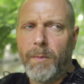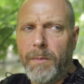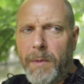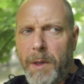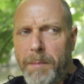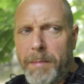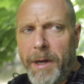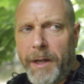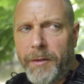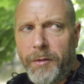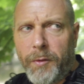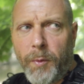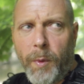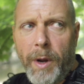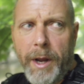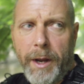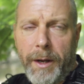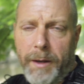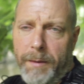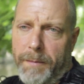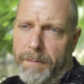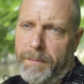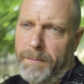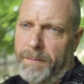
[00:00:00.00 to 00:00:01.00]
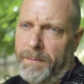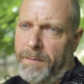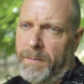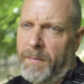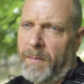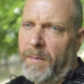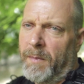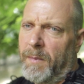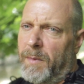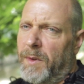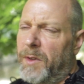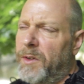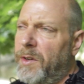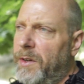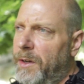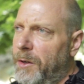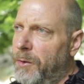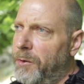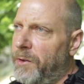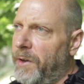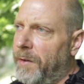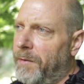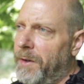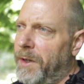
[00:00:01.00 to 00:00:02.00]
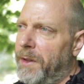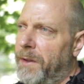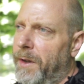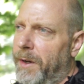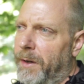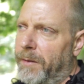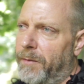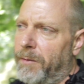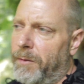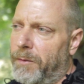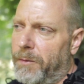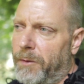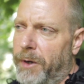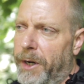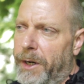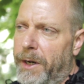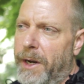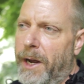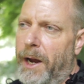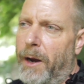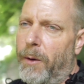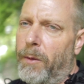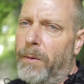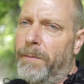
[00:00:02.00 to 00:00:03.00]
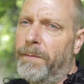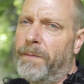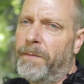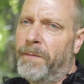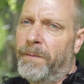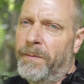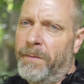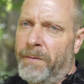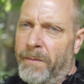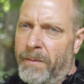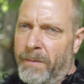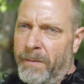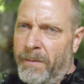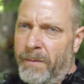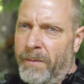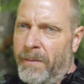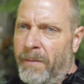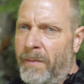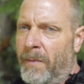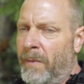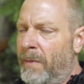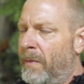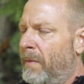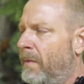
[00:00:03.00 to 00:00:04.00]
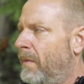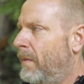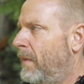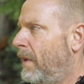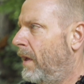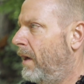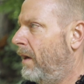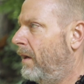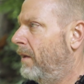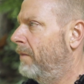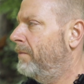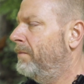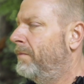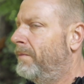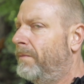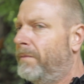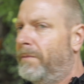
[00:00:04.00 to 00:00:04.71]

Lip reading: the best way to use everything right now. I